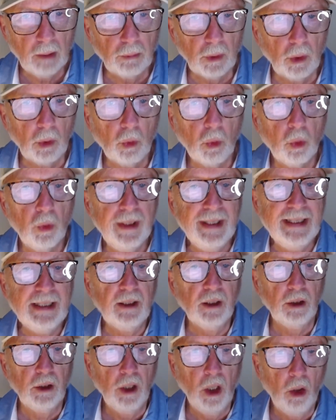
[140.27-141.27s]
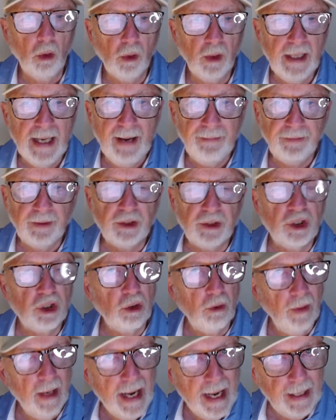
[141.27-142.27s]
will read lower at the
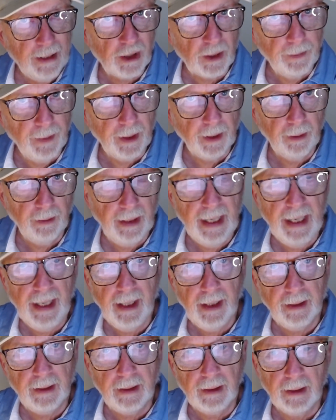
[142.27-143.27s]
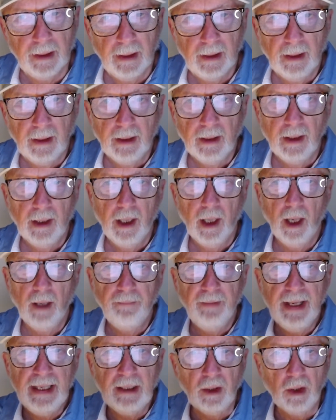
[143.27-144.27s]
transmitter end
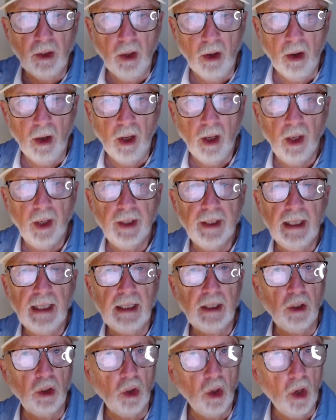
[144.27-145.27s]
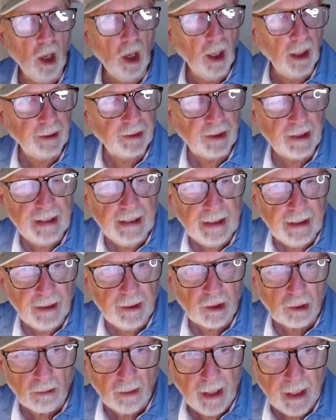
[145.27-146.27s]
of a long,
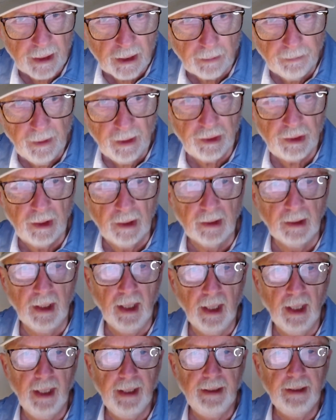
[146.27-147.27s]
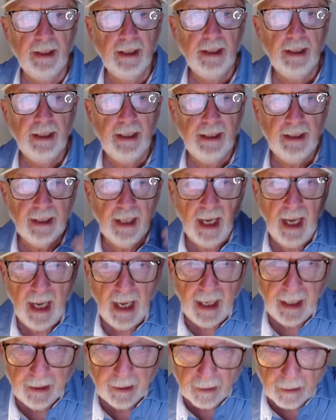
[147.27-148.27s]
lossy transmission line and
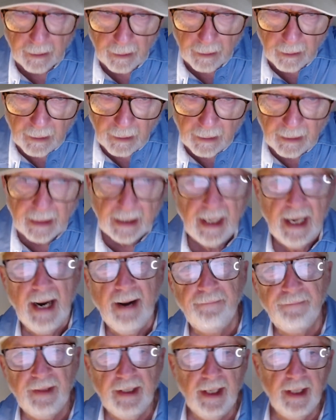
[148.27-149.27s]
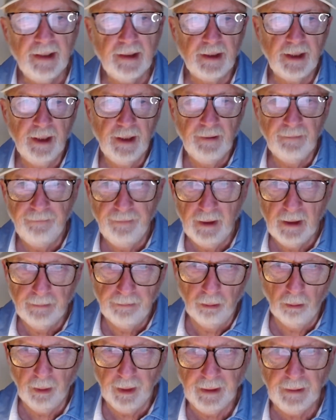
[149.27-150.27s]
higher at the antenna
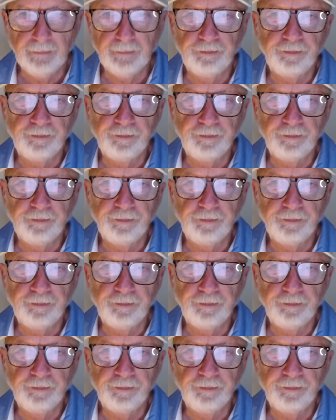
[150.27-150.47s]
feed point.